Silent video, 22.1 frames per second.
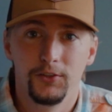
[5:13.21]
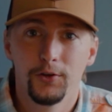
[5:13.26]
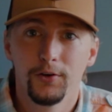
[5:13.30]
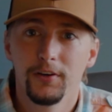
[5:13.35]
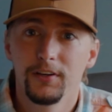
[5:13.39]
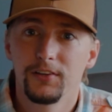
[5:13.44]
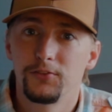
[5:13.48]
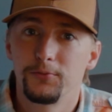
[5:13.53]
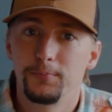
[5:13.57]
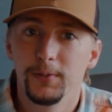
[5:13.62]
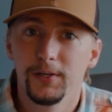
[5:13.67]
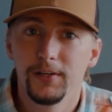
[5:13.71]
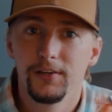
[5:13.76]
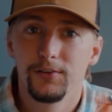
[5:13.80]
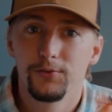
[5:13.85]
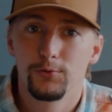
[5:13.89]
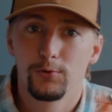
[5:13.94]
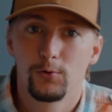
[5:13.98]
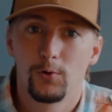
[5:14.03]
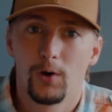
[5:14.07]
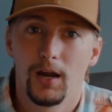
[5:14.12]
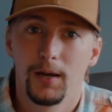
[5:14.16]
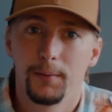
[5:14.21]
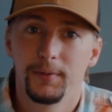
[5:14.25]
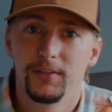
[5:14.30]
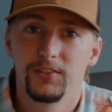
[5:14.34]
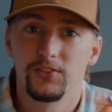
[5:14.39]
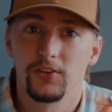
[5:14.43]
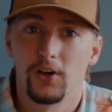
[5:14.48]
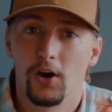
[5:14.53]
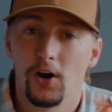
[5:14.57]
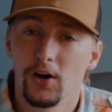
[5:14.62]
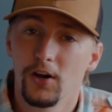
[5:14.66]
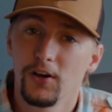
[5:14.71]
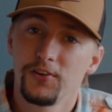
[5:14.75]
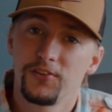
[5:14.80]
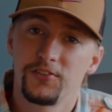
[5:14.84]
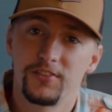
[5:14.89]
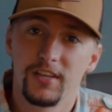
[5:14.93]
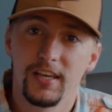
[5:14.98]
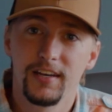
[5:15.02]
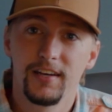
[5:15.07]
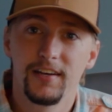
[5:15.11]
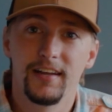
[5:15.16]
Your experience requirements are
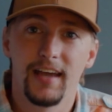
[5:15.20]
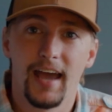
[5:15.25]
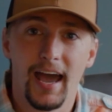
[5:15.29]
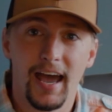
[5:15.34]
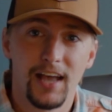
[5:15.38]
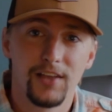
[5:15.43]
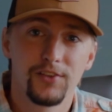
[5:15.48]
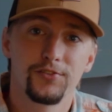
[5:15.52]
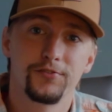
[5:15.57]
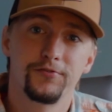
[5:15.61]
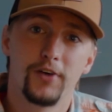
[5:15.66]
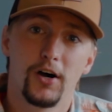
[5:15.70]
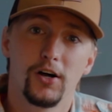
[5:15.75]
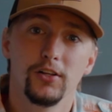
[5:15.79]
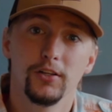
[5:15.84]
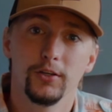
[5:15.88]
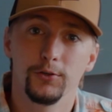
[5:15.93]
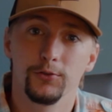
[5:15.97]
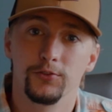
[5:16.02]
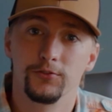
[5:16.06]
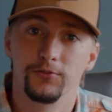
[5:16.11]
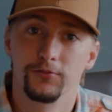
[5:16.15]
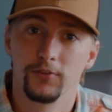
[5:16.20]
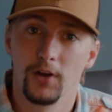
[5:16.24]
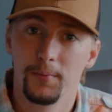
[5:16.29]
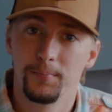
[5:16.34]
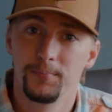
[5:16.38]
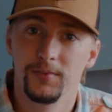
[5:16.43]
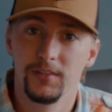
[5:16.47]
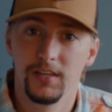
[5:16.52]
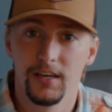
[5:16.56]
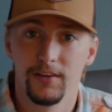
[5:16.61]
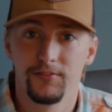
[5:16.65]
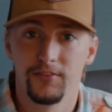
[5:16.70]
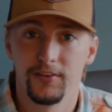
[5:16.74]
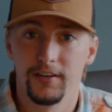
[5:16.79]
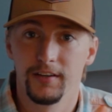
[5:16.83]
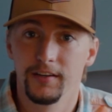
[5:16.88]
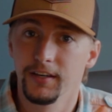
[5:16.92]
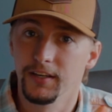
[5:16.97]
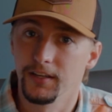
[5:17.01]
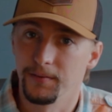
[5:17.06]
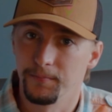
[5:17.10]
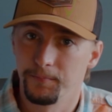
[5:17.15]
stated as follows from the
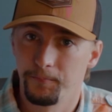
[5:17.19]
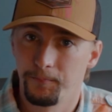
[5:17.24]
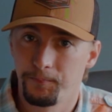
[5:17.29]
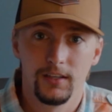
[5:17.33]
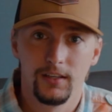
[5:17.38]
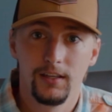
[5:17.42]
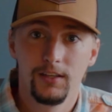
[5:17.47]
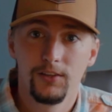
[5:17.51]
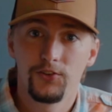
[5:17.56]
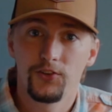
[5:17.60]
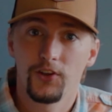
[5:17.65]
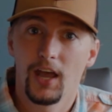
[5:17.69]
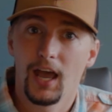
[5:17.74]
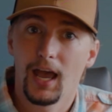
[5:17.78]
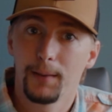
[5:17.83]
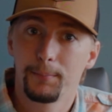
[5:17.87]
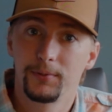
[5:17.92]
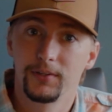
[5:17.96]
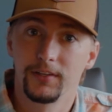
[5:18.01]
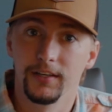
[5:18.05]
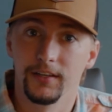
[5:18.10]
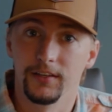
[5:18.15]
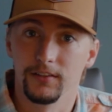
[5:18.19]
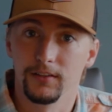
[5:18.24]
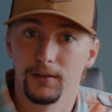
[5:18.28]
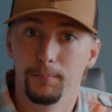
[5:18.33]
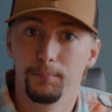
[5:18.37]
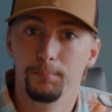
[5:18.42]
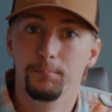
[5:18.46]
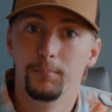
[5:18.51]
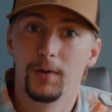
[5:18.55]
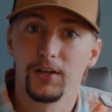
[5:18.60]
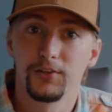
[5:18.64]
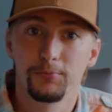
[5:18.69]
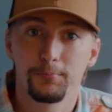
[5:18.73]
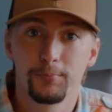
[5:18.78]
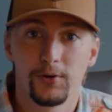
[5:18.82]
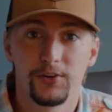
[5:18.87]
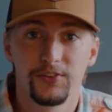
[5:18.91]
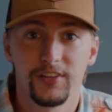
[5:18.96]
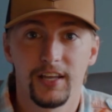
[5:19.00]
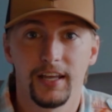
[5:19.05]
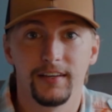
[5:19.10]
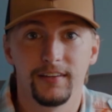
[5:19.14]
FAA. Each applicant must
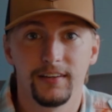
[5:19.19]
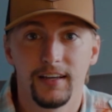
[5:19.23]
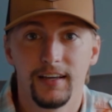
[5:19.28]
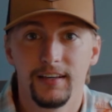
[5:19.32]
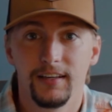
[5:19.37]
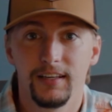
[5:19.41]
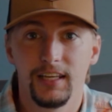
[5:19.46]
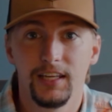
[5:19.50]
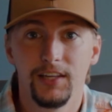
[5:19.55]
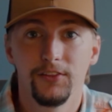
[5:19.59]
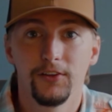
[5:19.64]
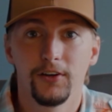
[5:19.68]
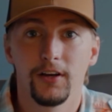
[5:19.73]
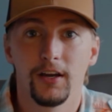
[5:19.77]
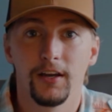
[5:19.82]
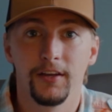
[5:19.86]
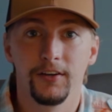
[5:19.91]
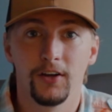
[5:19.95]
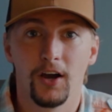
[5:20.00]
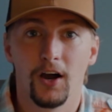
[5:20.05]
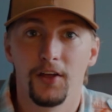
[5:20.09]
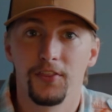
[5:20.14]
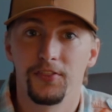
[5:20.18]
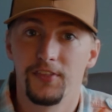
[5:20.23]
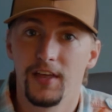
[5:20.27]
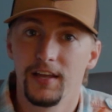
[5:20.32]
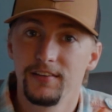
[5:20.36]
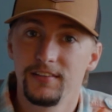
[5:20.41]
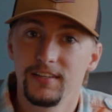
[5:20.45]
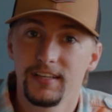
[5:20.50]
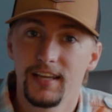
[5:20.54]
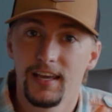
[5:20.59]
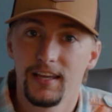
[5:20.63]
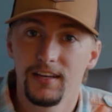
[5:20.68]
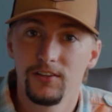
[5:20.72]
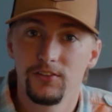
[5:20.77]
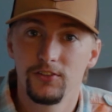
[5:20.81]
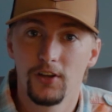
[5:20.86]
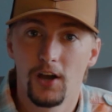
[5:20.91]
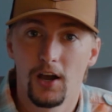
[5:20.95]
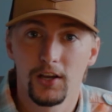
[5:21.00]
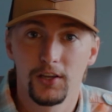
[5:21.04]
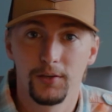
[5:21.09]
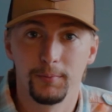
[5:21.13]
present either an authenticated
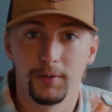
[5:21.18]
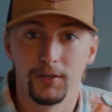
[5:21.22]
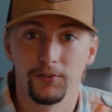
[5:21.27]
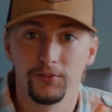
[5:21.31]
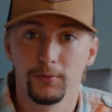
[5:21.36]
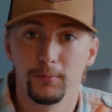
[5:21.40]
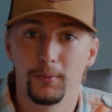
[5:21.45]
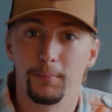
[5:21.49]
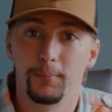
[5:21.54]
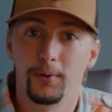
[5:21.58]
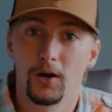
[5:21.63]
document from a